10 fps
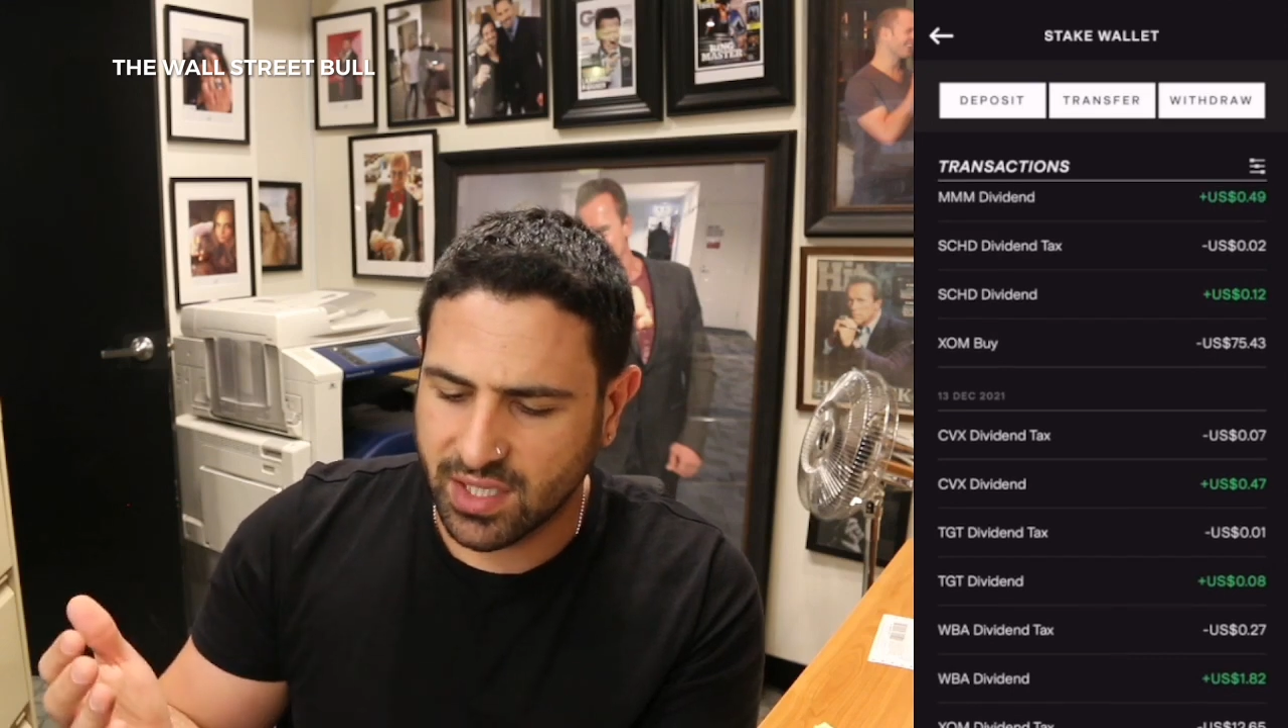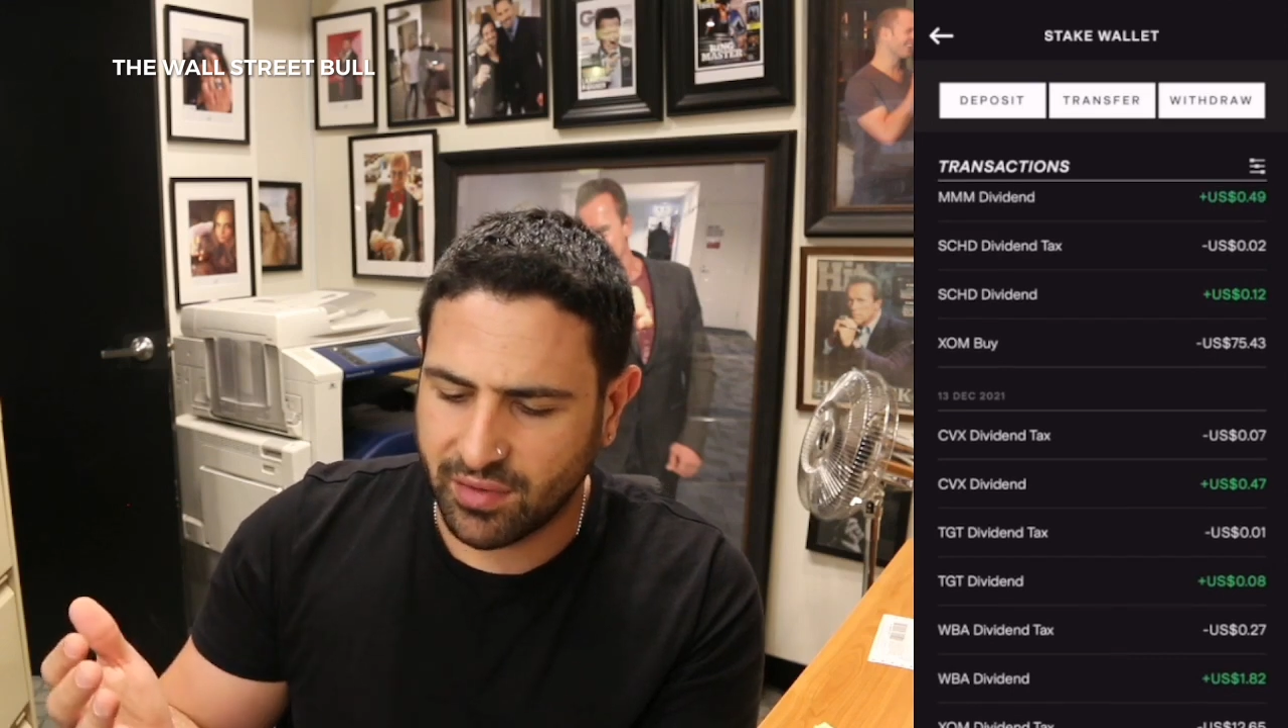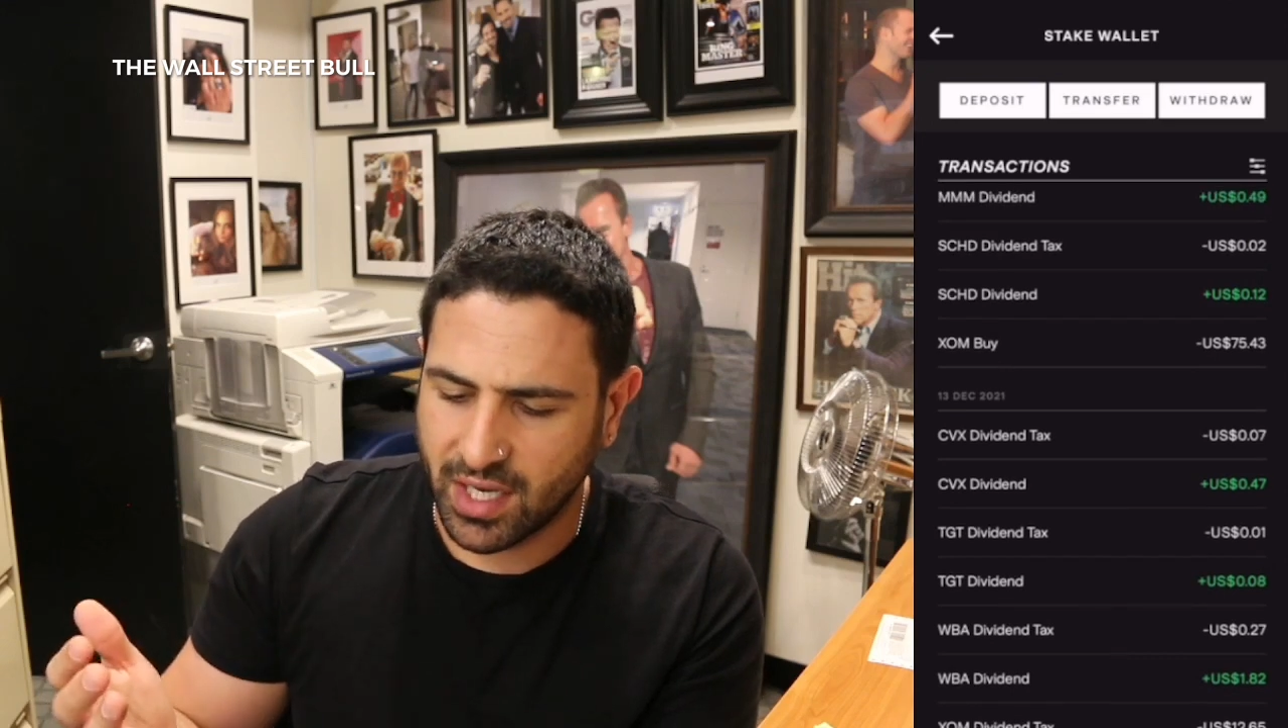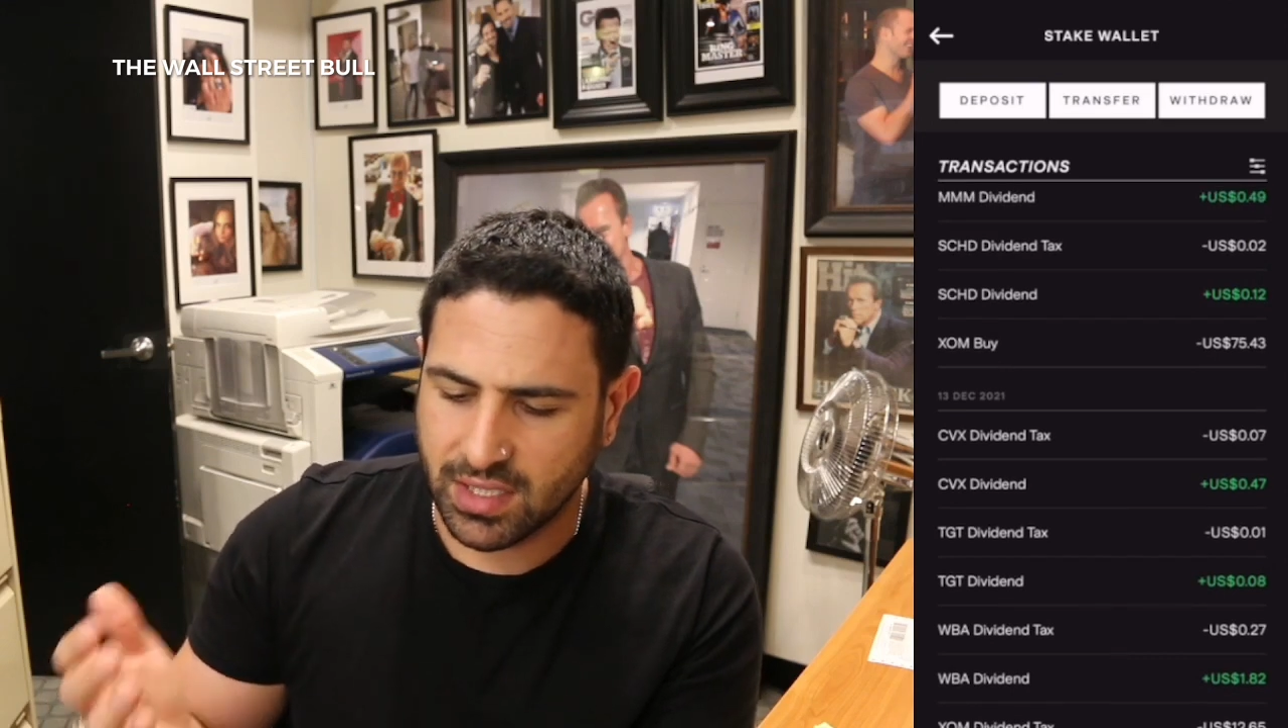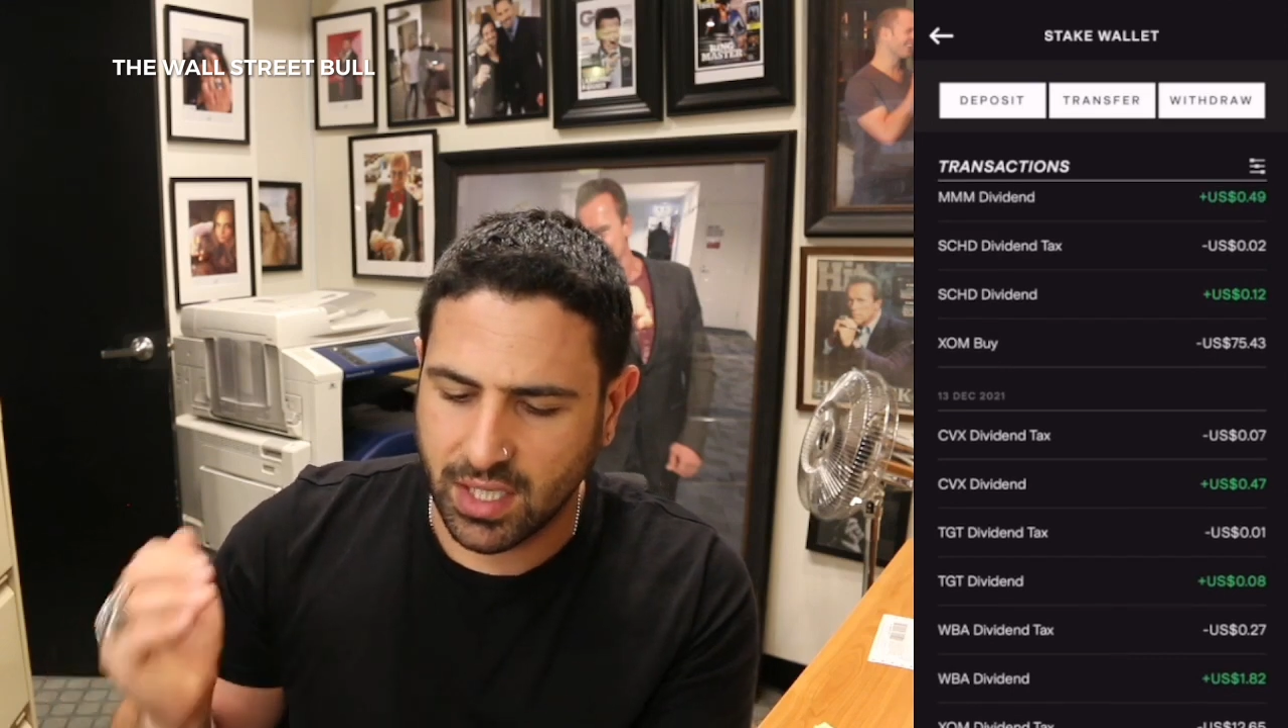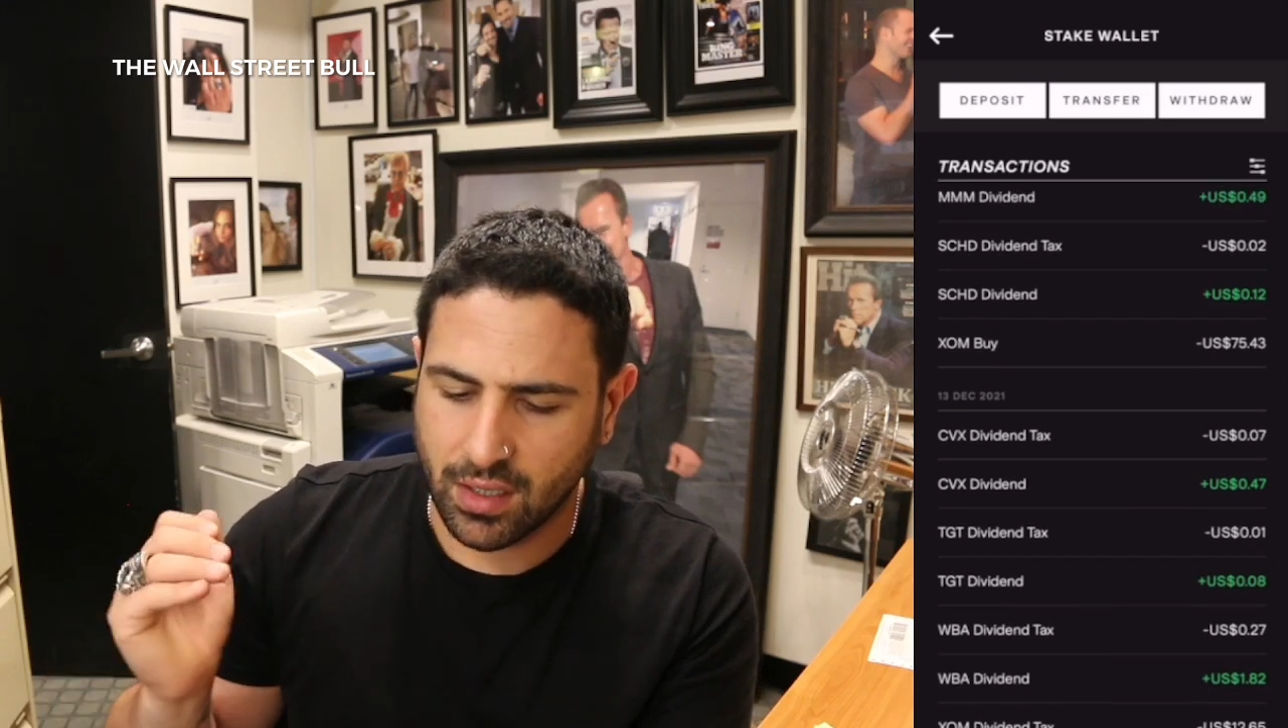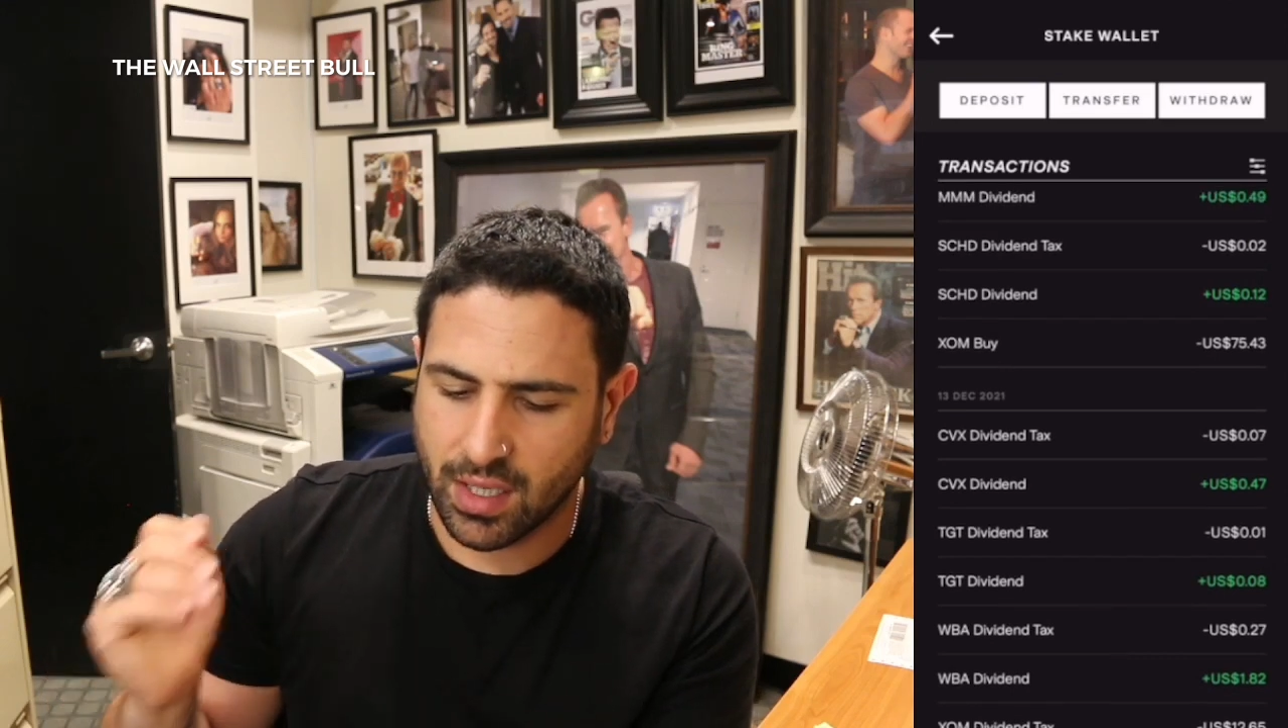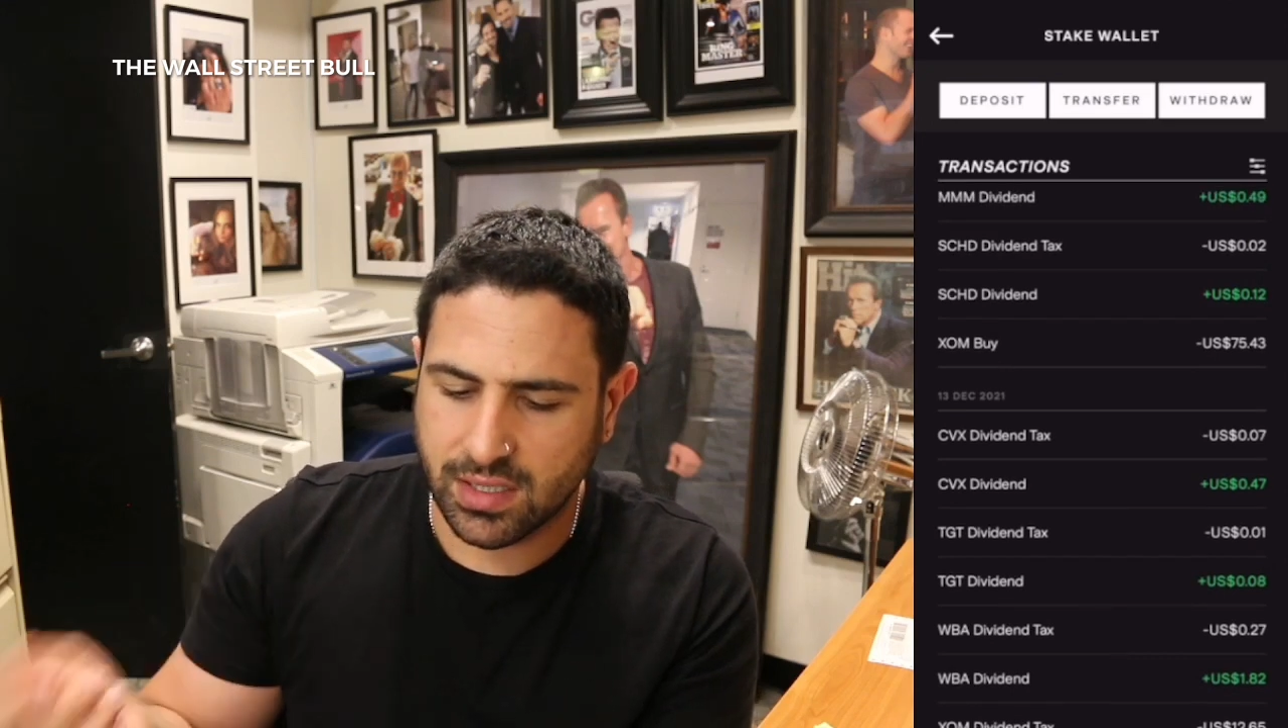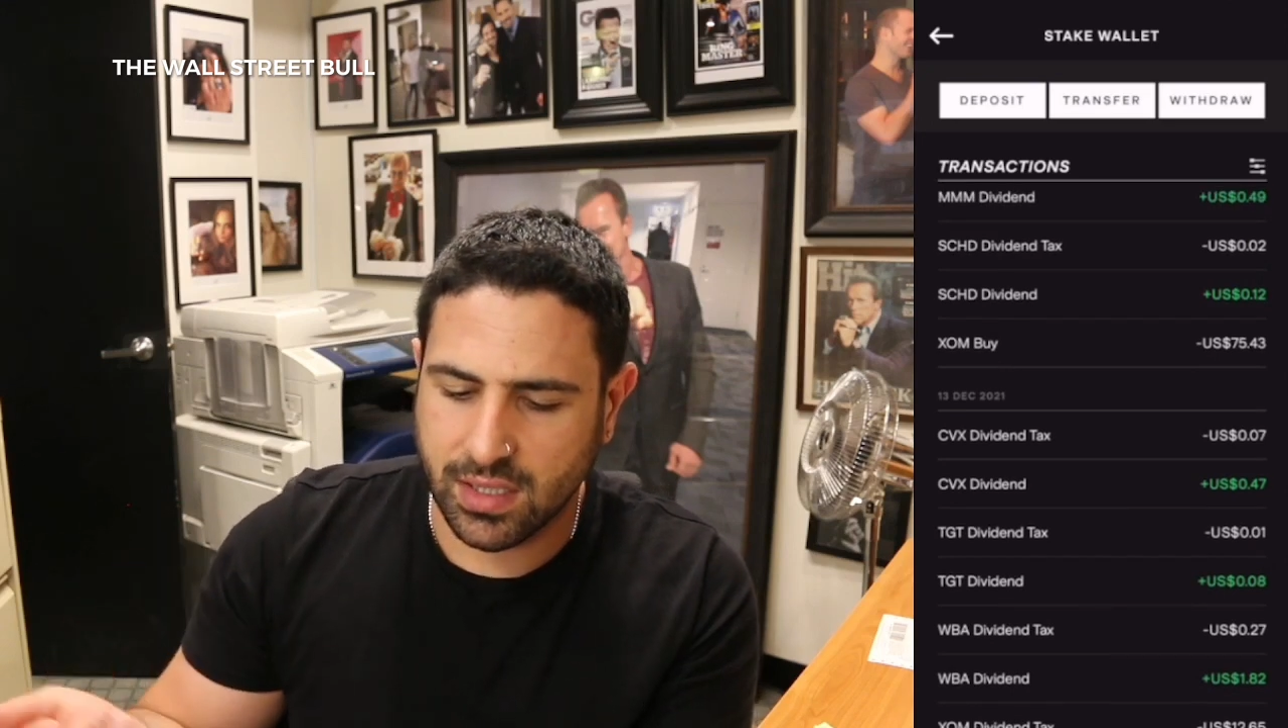dividends here, guys.